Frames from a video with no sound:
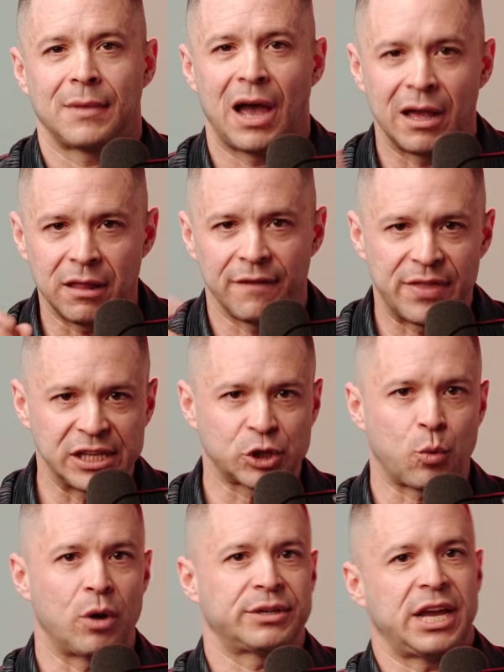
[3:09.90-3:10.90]
I love this
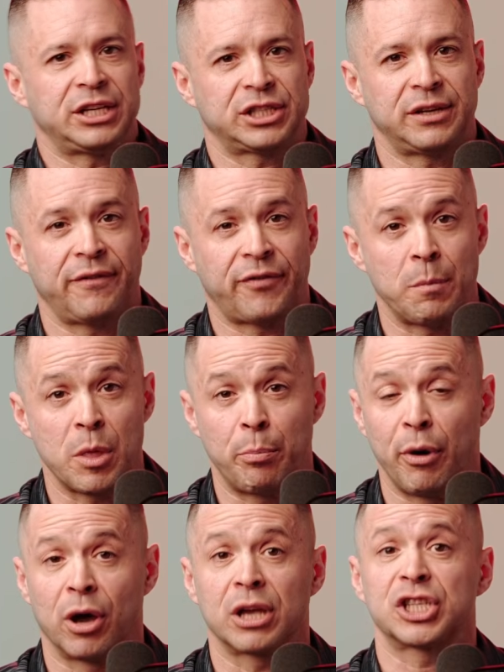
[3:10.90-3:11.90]
quotation from the
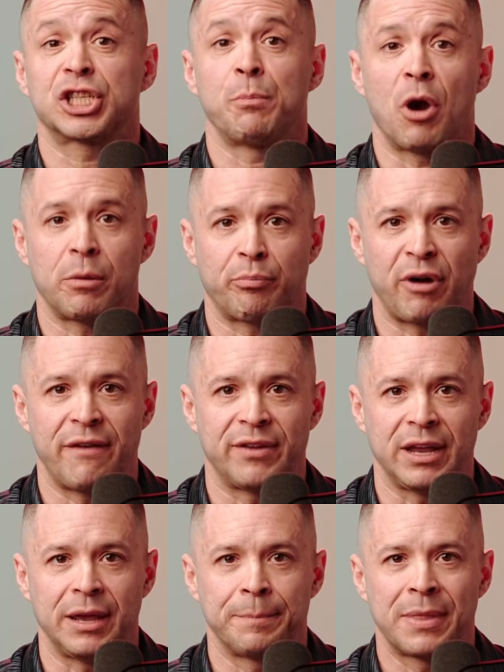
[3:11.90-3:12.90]
book Smart
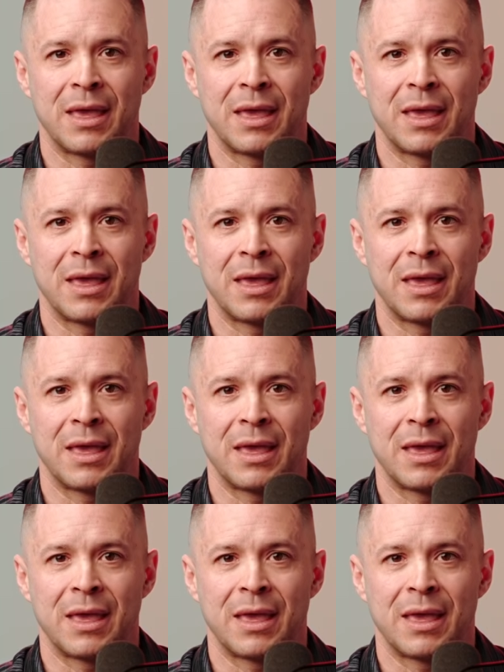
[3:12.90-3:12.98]
Brevity.